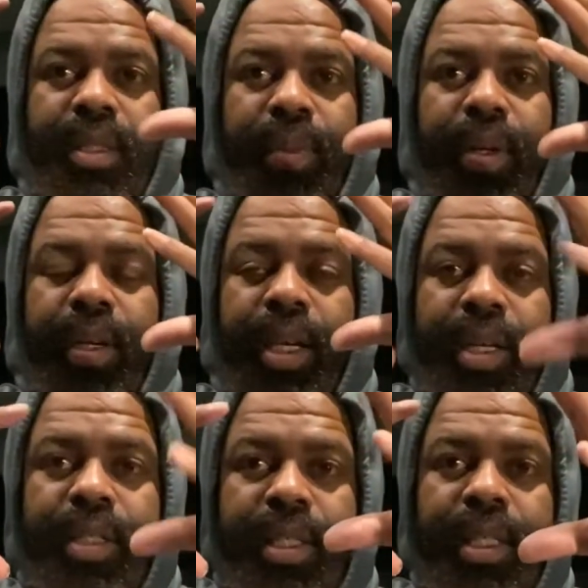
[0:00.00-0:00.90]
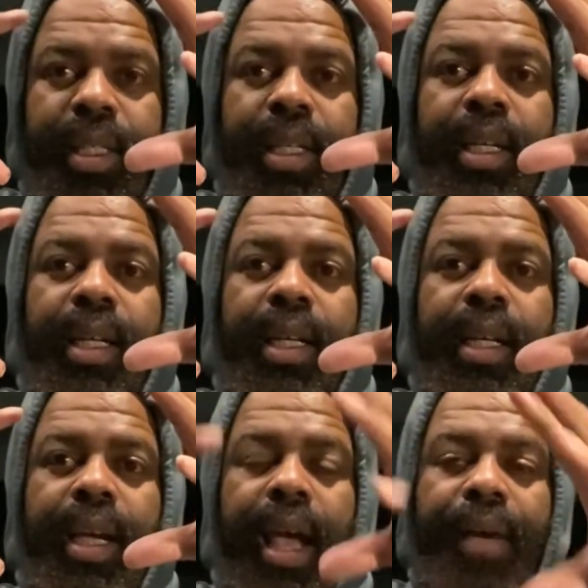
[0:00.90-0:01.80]
we're energy
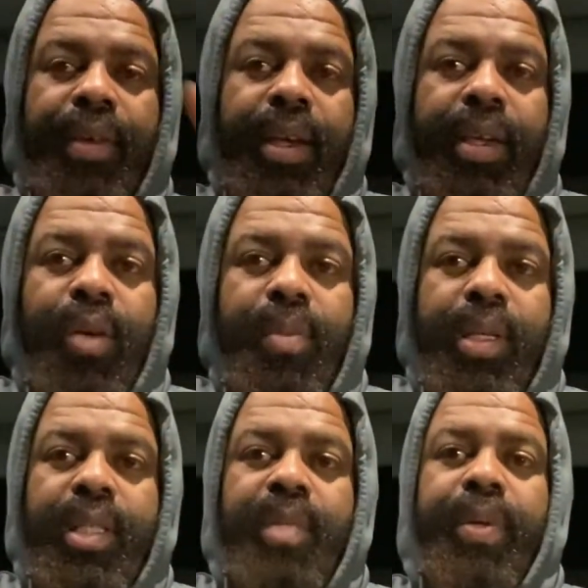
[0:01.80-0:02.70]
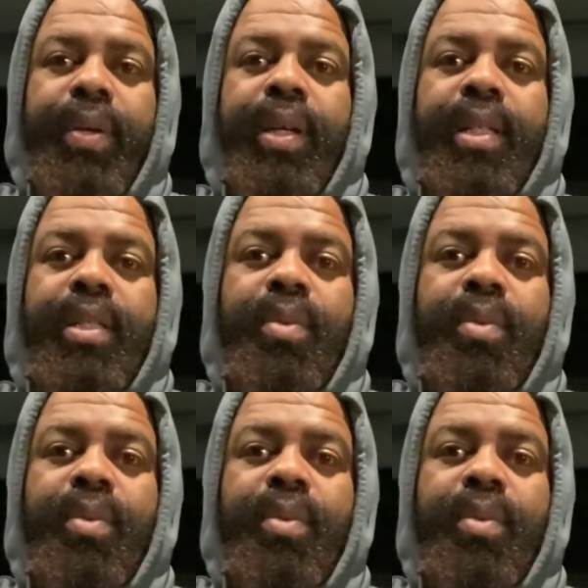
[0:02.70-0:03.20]
having a human experience.